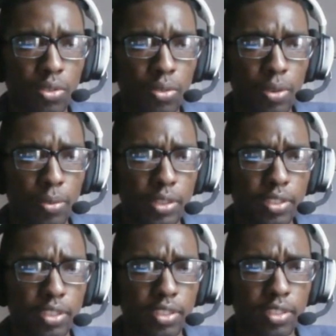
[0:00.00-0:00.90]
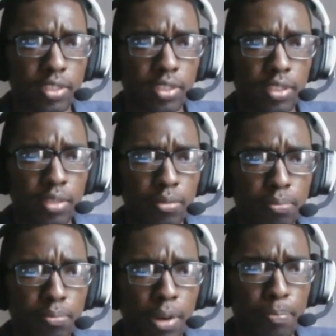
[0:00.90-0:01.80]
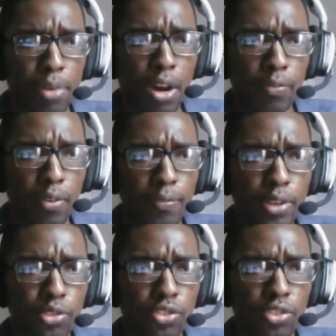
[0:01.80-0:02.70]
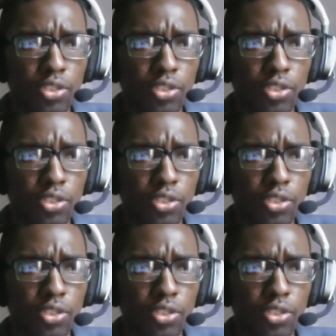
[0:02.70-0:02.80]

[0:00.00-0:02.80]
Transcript: Wait, what the? A puffer fish?